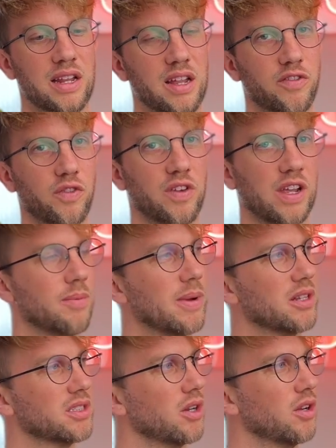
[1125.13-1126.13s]
the other thing
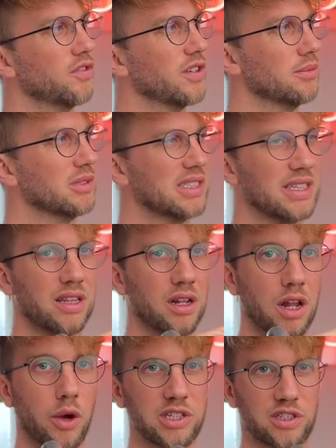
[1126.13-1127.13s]
about the Sola frames is they're the
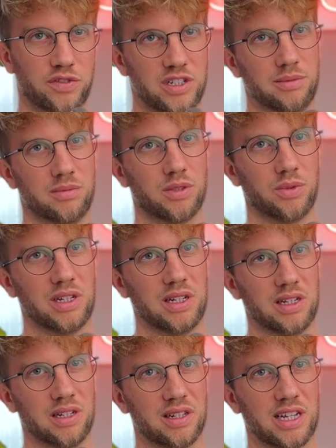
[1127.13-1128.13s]
lowest frames we did
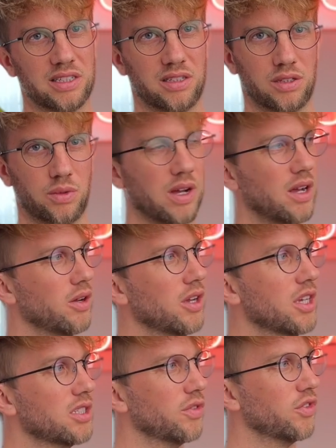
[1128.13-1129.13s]
in the test as well.
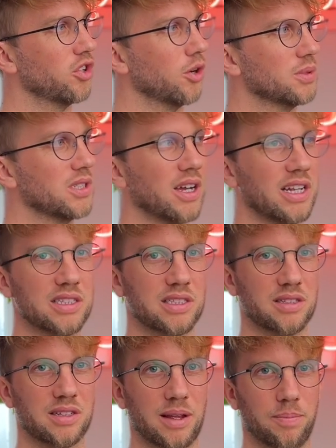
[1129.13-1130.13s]
So for top sides,
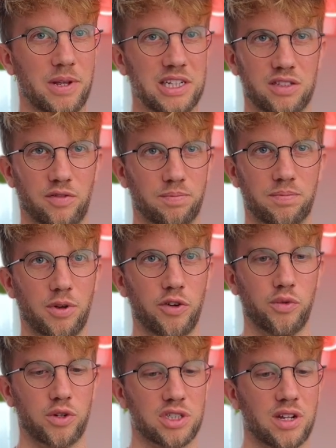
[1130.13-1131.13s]
get best of
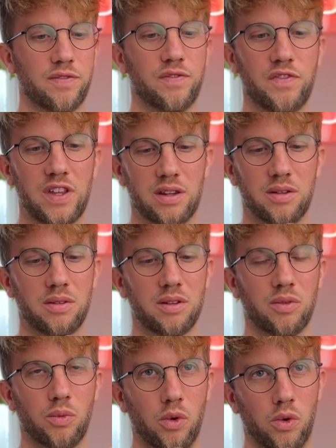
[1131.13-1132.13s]
both worlds. You get a
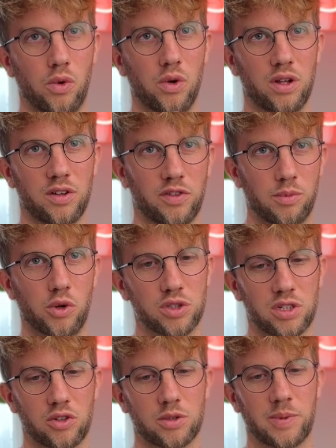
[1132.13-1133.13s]
thin wall for more
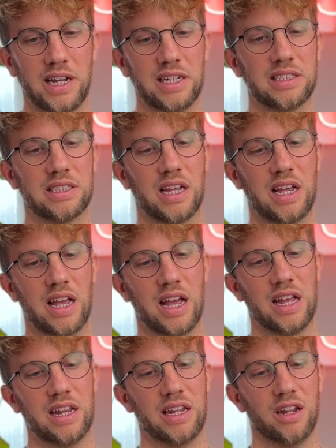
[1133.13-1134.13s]
sole space,
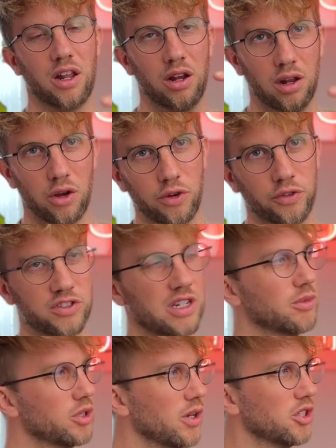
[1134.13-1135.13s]
and then a low
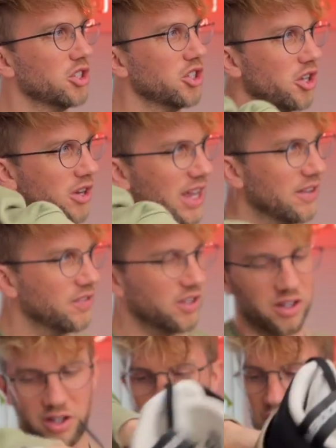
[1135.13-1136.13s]
frame as well, so you don't have
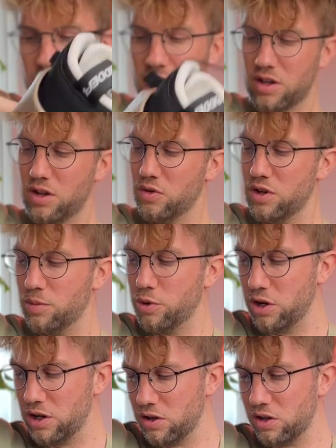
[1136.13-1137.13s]
to, you know, when you're
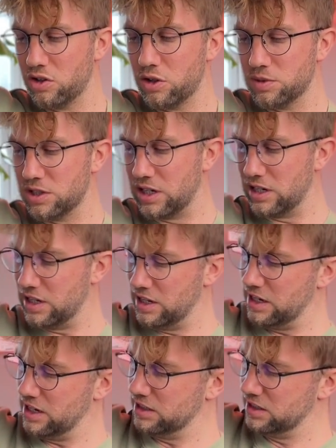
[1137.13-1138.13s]
putting it on a top side like
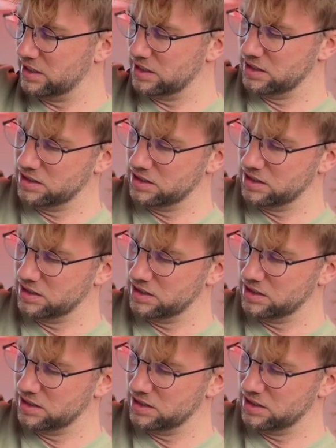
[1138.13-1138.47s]
this,